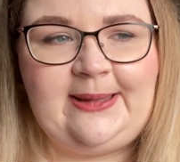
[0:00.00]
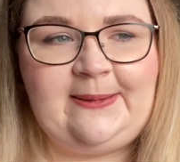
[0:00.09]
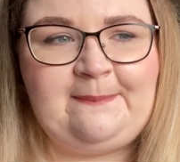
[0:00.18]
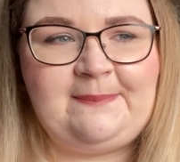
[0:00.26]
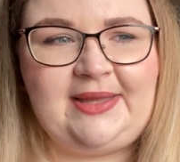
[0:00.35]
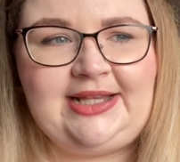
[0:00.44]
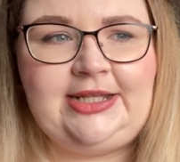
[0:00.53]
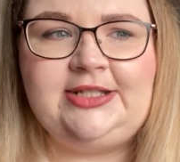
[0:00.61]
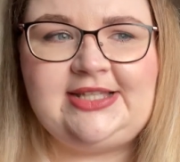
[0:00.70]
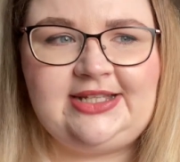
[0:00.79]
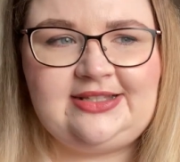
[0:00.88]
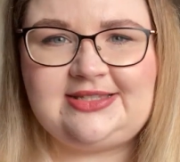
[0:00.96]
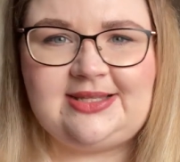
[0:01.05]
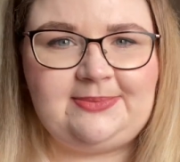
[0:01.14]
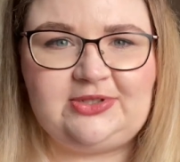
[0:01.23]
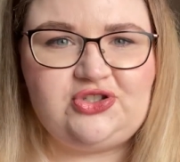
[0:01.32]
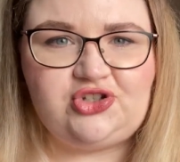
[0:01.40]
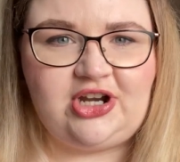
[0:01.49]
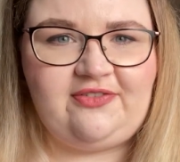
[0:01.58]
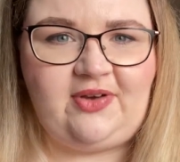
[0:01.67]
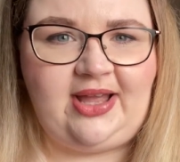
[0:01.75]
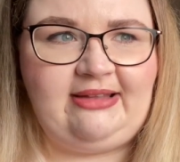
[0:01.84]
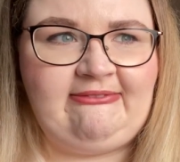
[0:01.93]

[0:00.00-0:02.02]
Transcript: Um, it looks like it's someone's driveway.